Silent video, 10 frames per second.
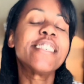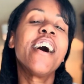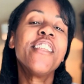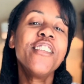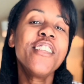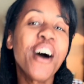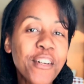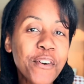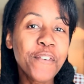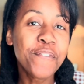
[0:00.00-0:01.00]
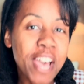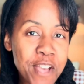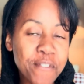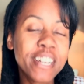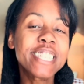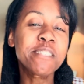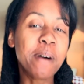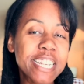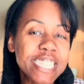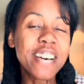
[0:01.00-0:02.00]
another favorite
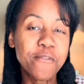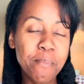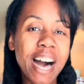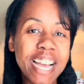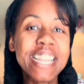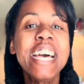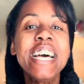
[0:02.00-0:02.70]
spice of mine.